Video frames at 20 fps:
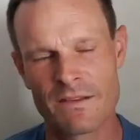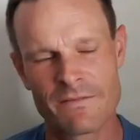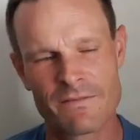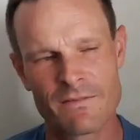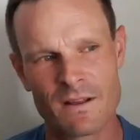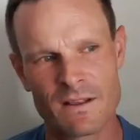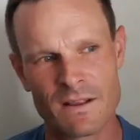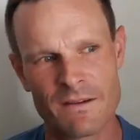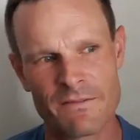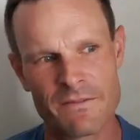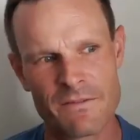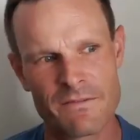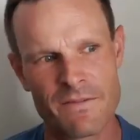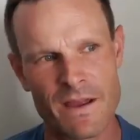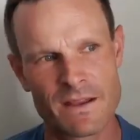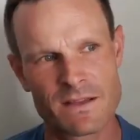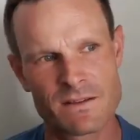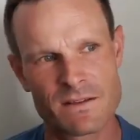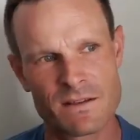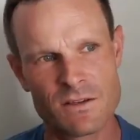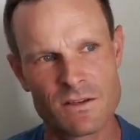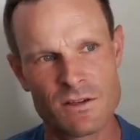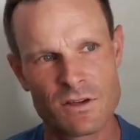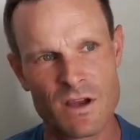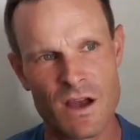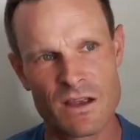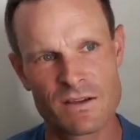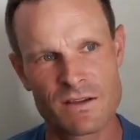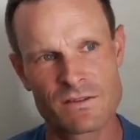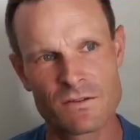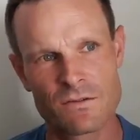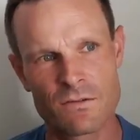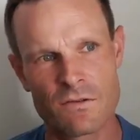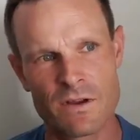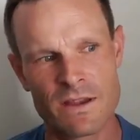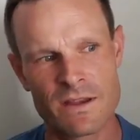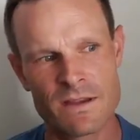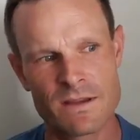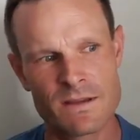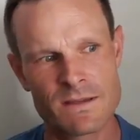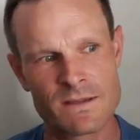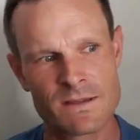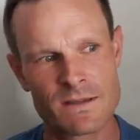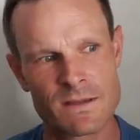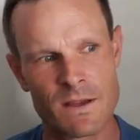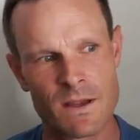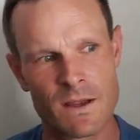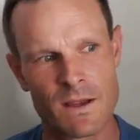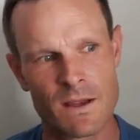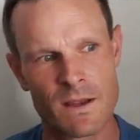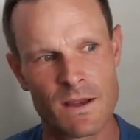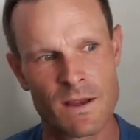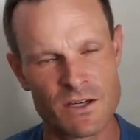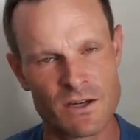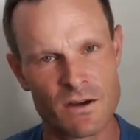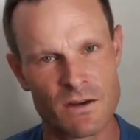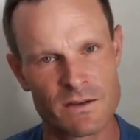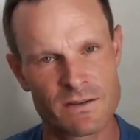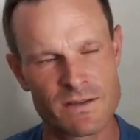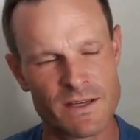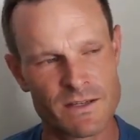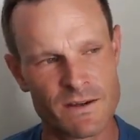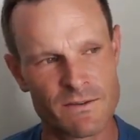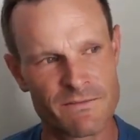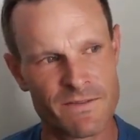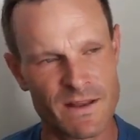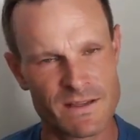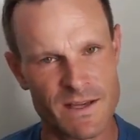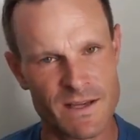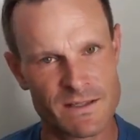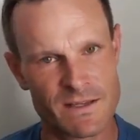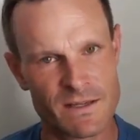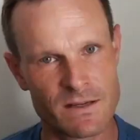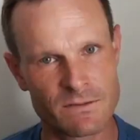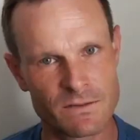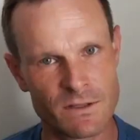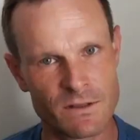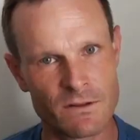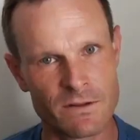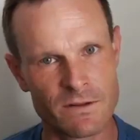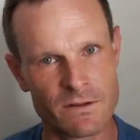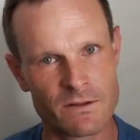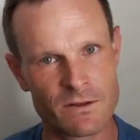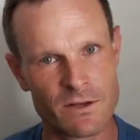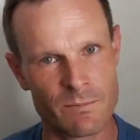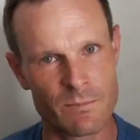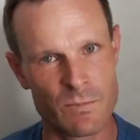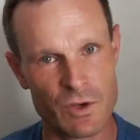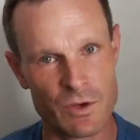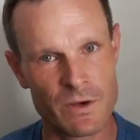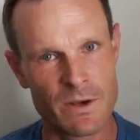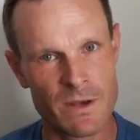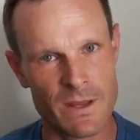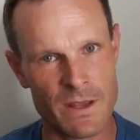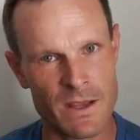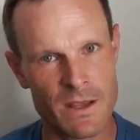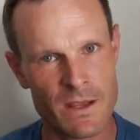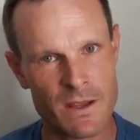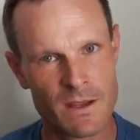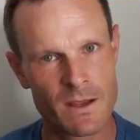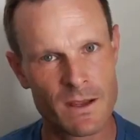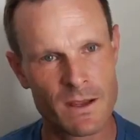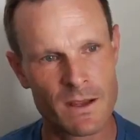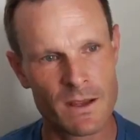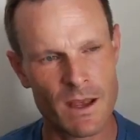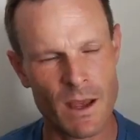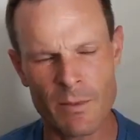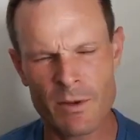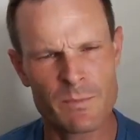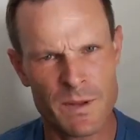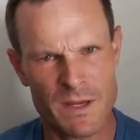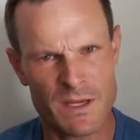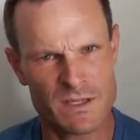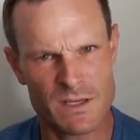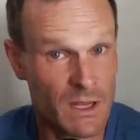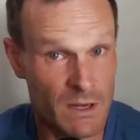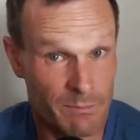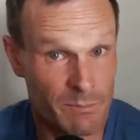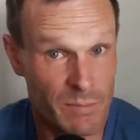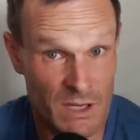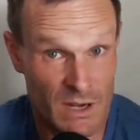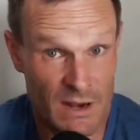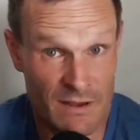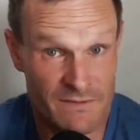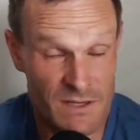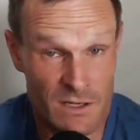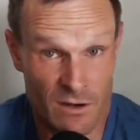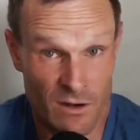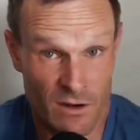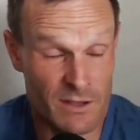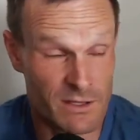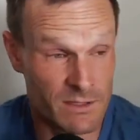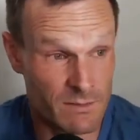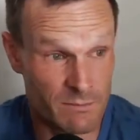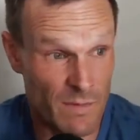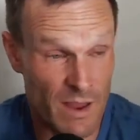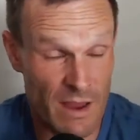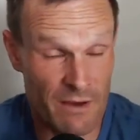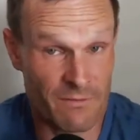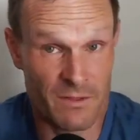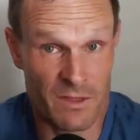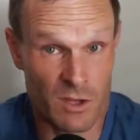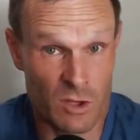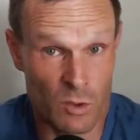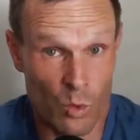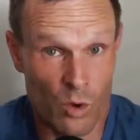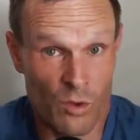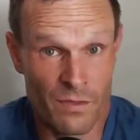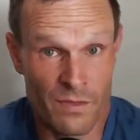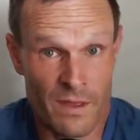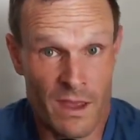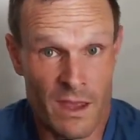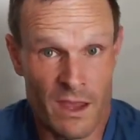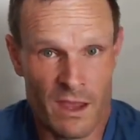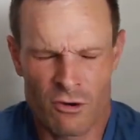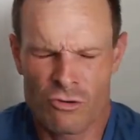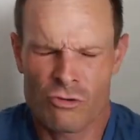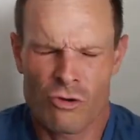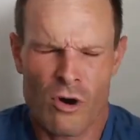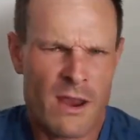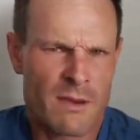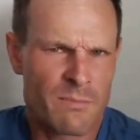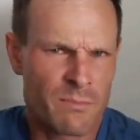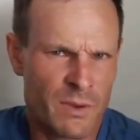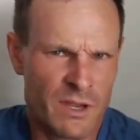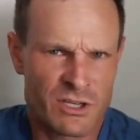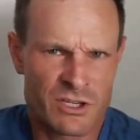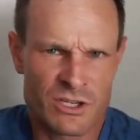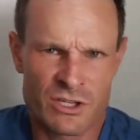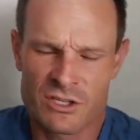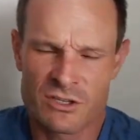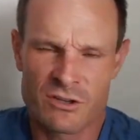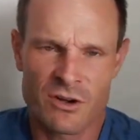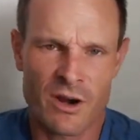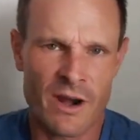I love the fact that Newcastle is such a fantastic little community. I mean, big enough city, there's everything you want there. Great beaches, great